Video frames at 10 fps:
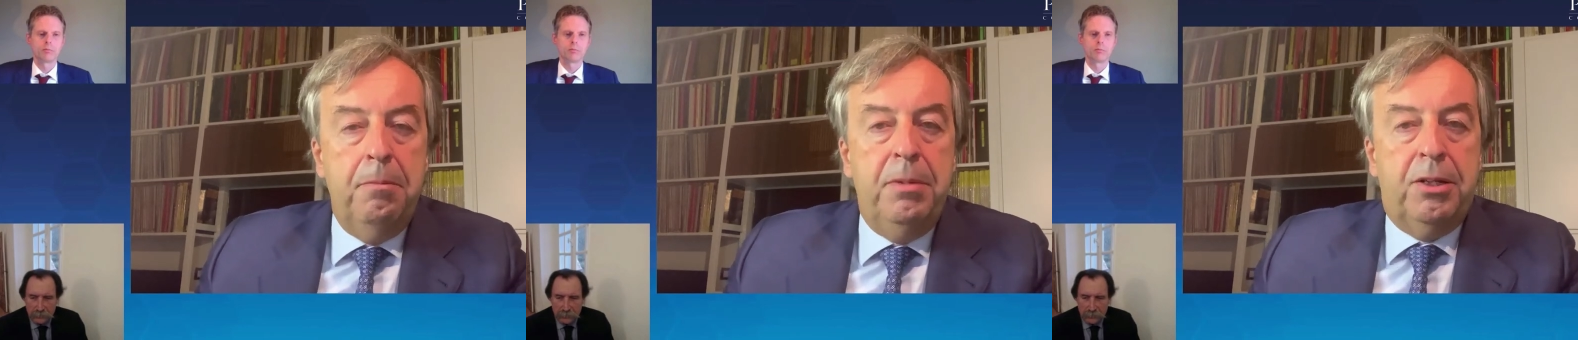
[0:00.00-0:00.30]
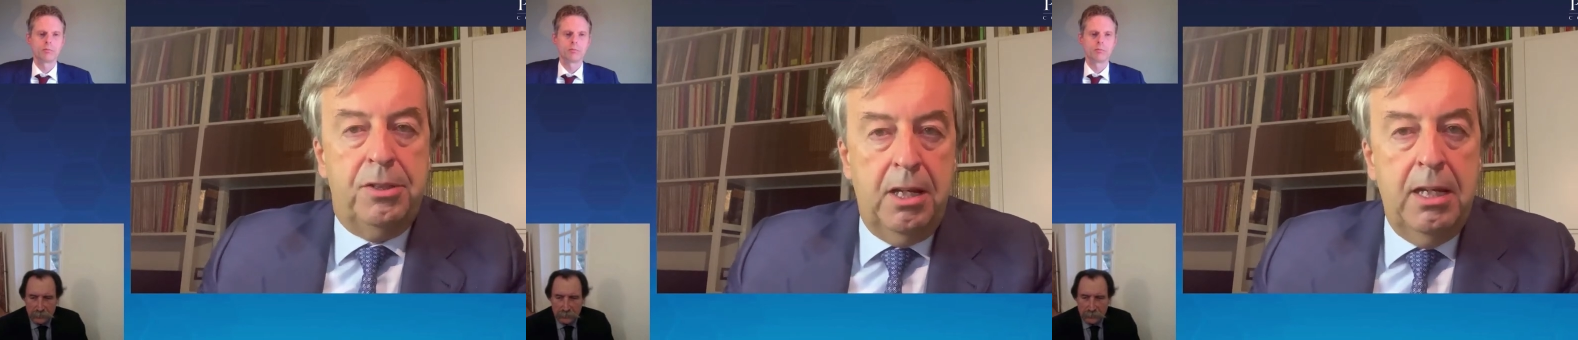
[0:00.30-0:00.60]

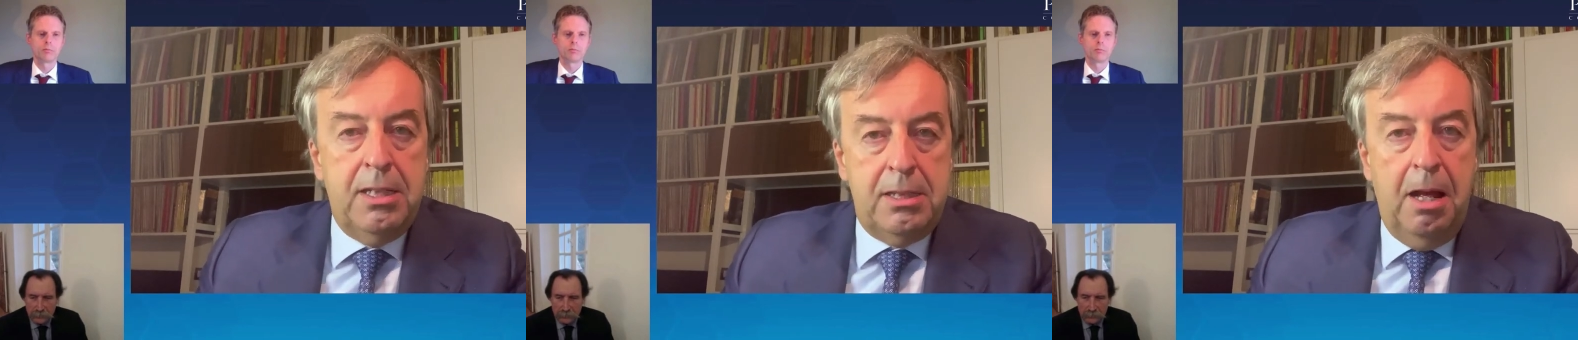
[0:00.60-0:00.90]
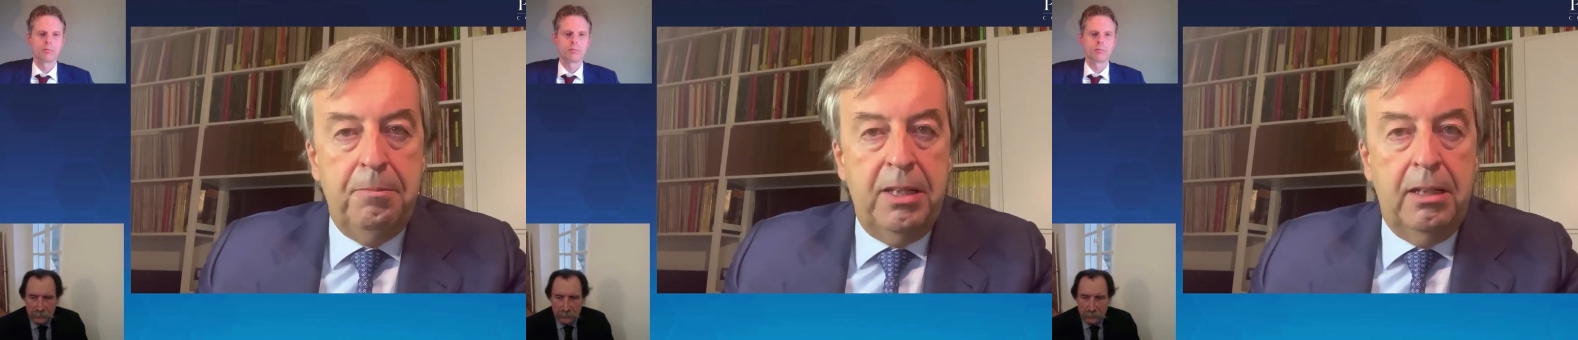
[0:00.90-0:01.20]
Speaker 1: because it's
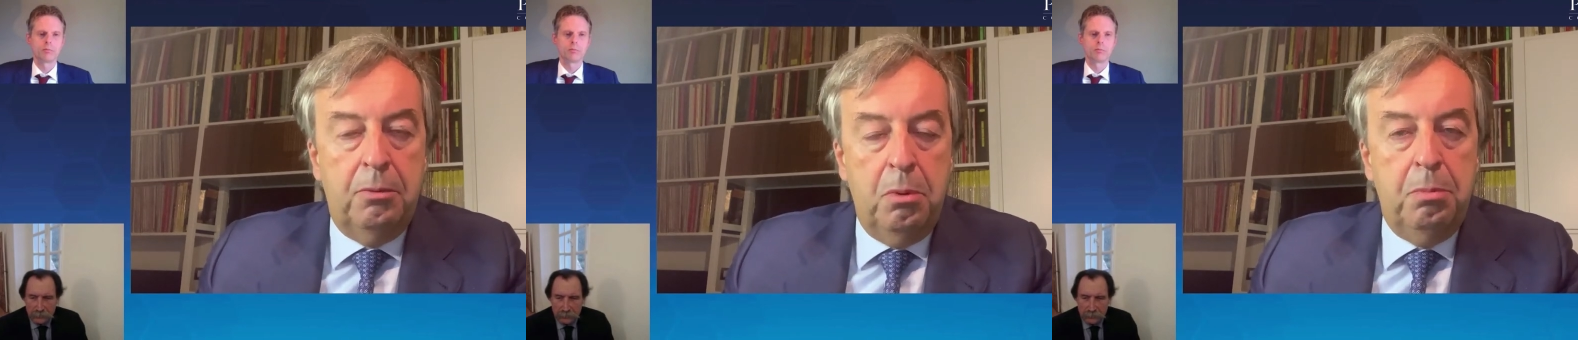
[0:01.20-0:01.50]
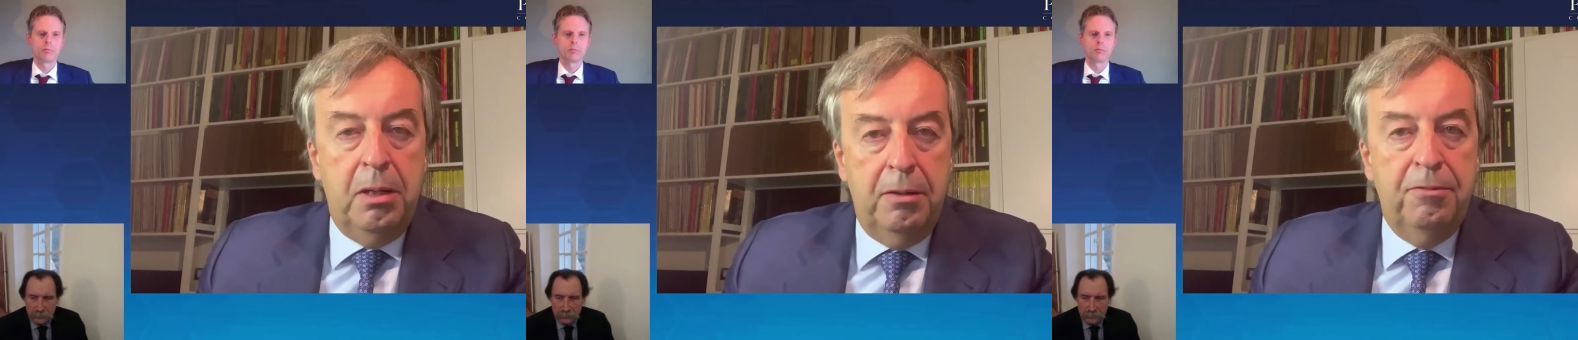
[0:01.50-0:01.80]
something that will
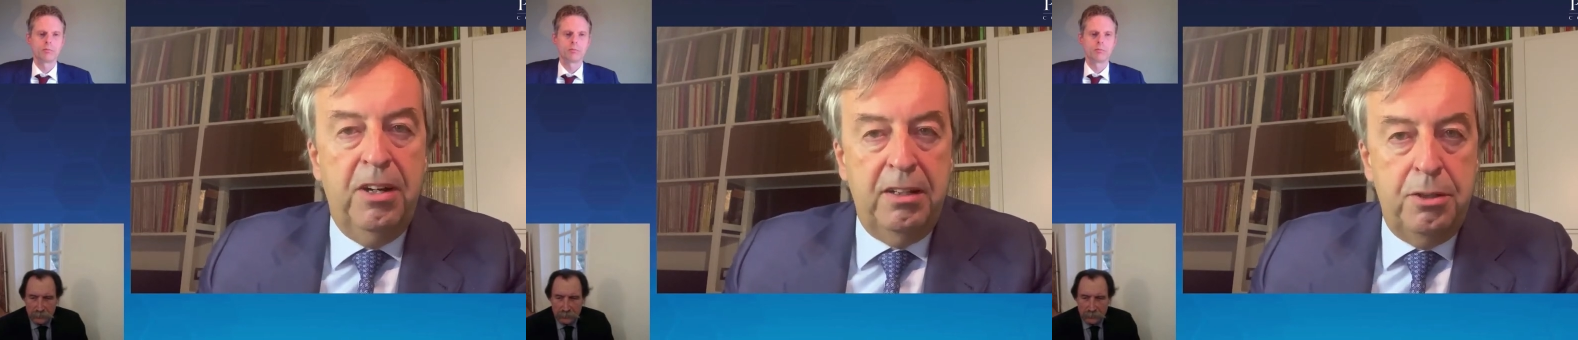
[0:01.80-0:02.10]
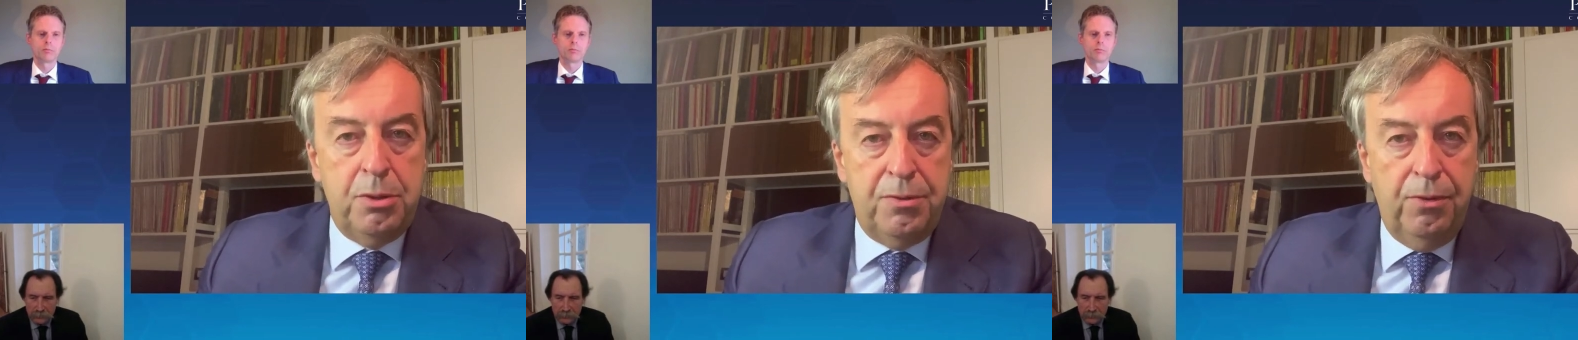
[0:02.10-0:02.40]
be very
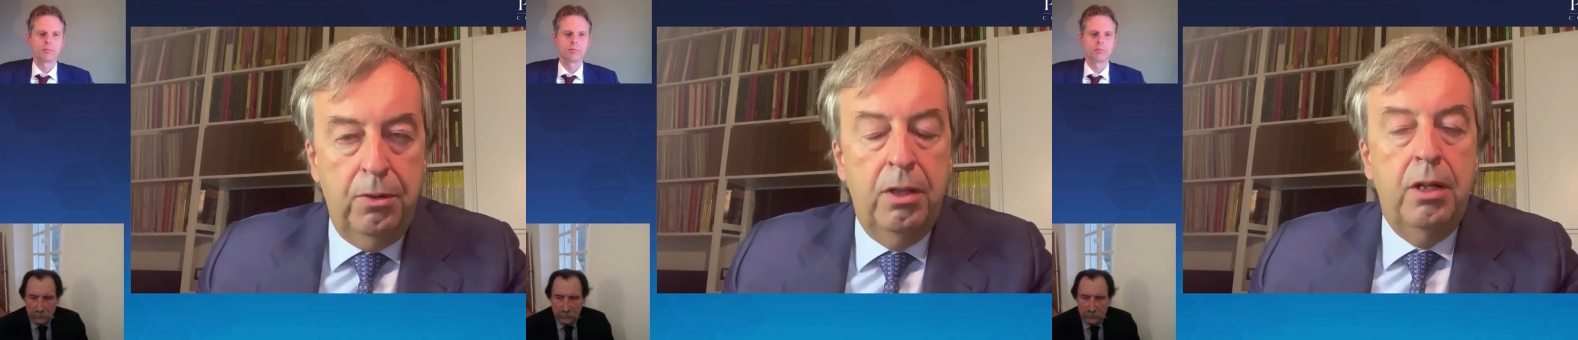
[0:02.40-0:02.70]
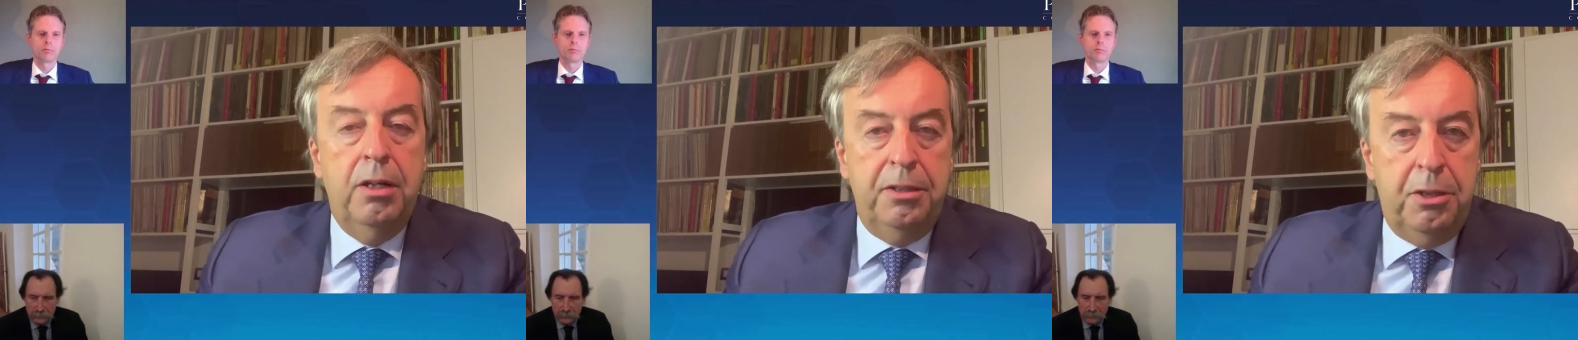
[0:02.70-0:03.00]
useful
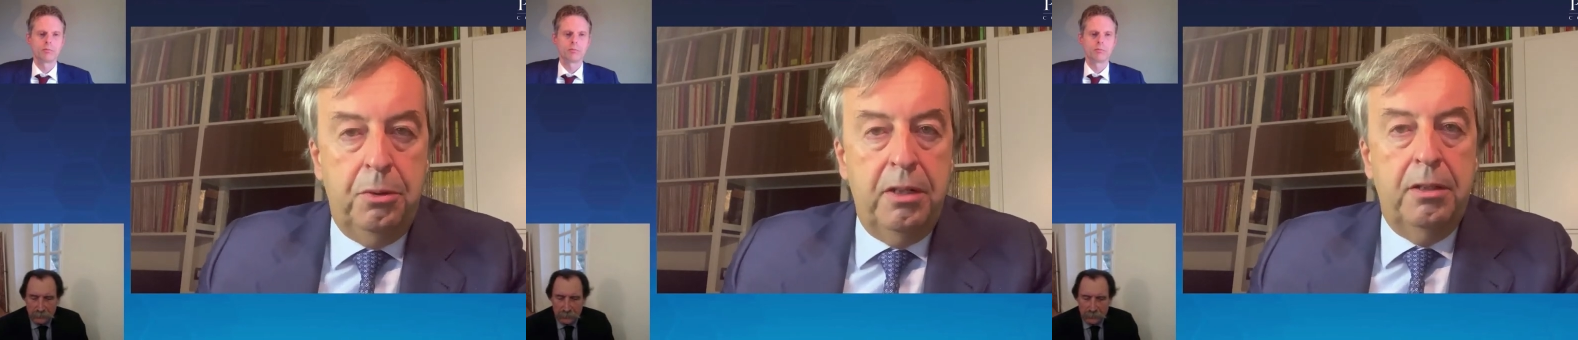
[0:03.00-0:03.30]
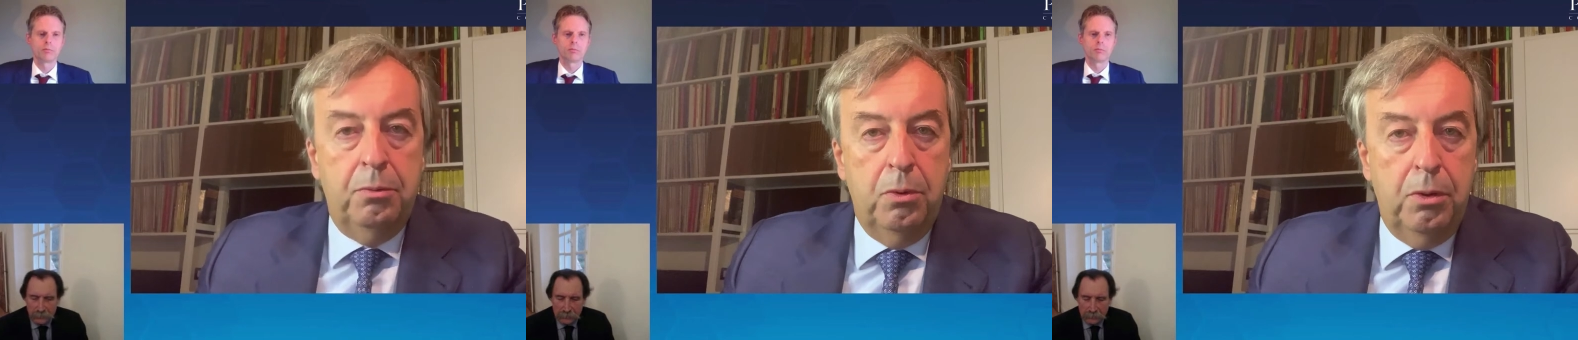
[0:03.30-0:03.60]
during
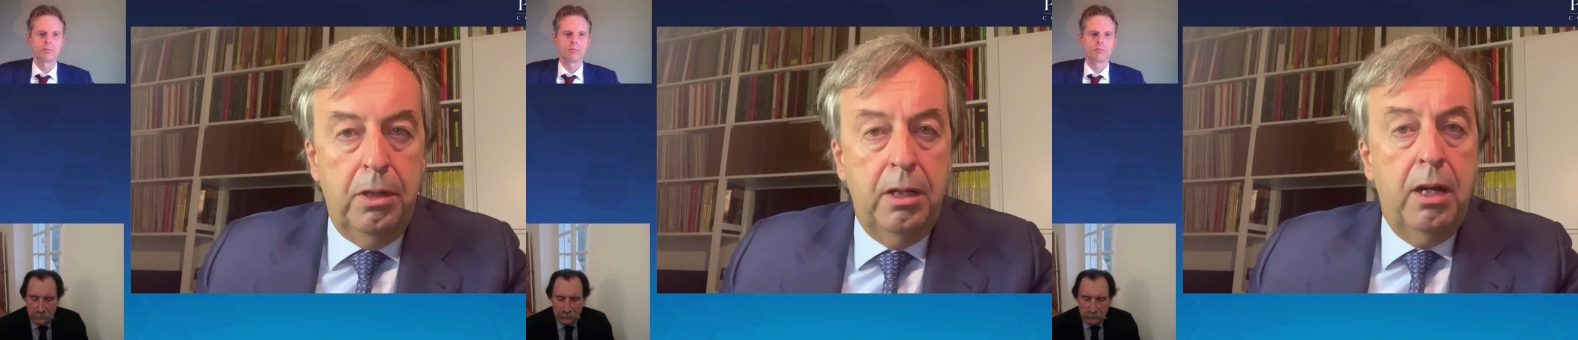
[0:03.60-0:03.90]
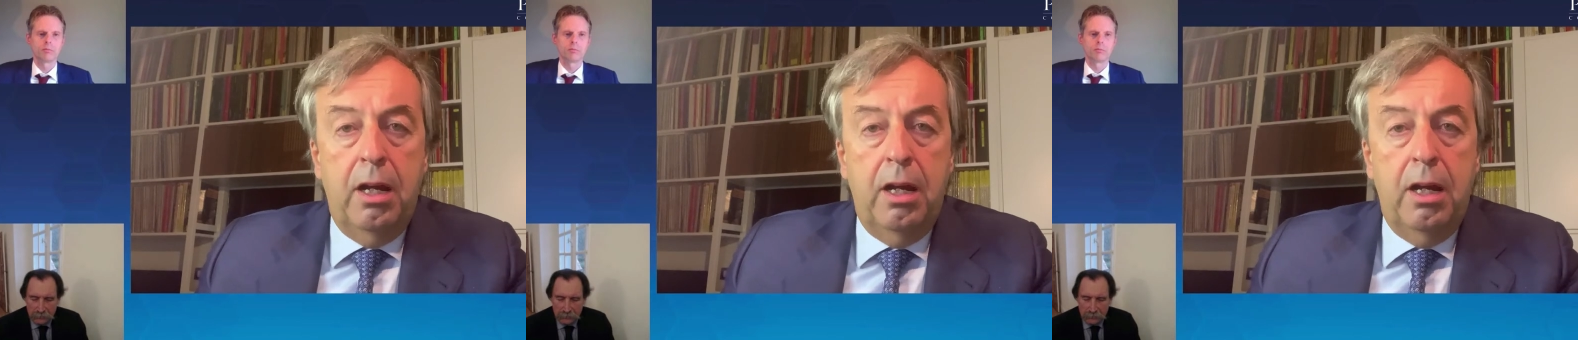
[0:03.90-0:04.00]
the war.